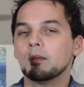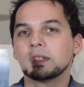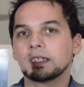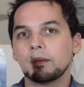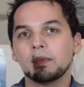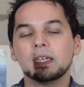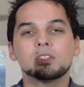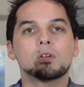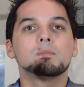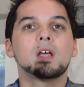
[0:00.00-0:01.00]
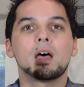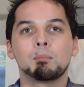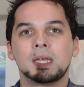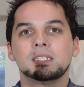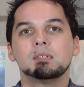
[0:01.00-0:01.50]
But some things are
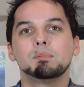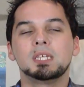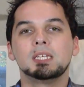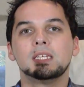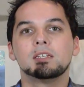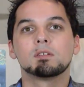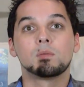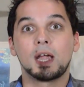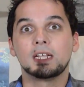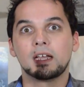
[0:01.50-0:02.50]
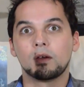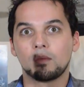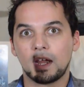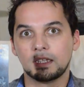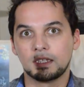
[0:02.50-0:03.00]
not meant to be here right now,
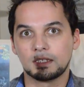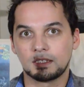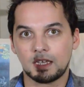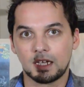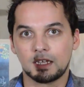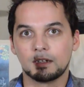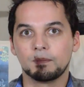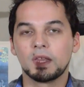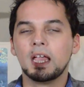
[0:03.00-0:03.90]
right this second.